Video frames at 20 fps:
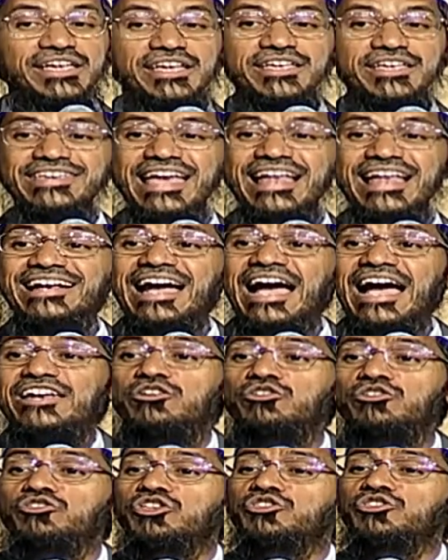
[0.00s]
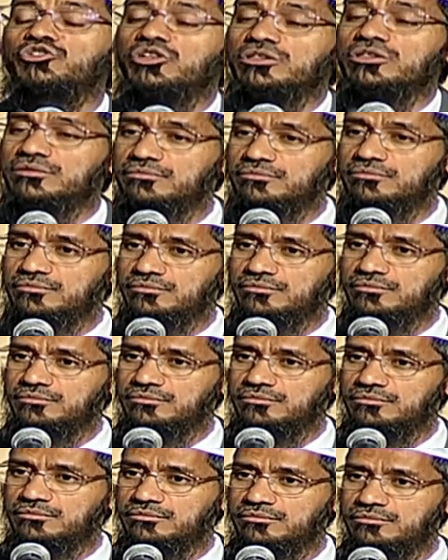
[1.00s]
He shall guide you to the truth.
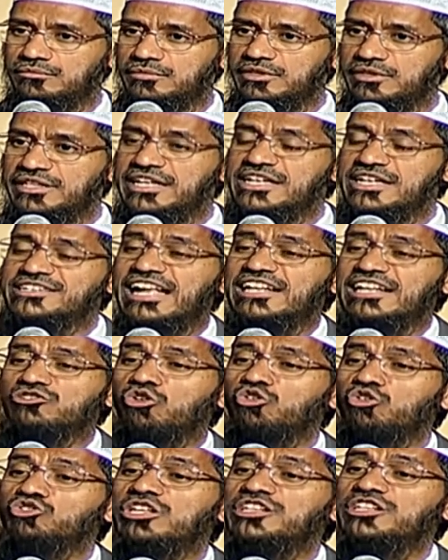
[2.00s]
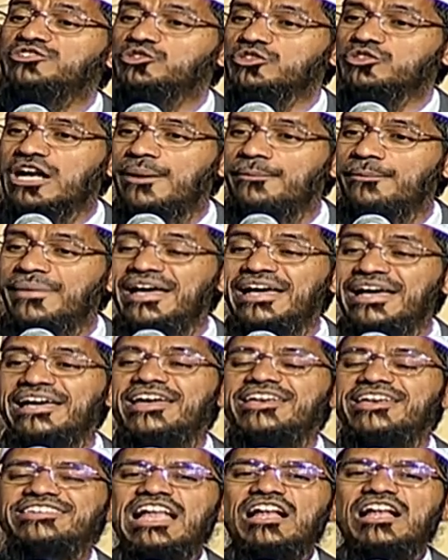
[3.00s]
He shall show you things to come.
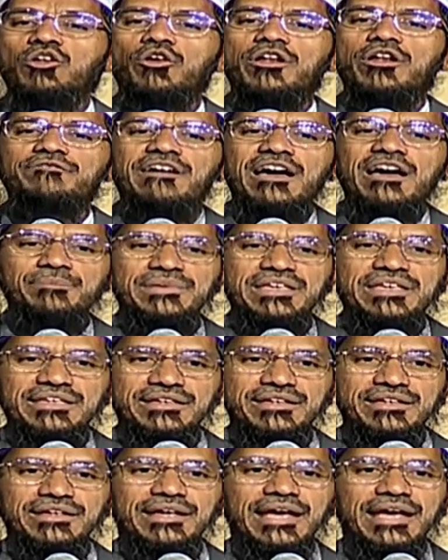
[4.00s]
He shall glorify me.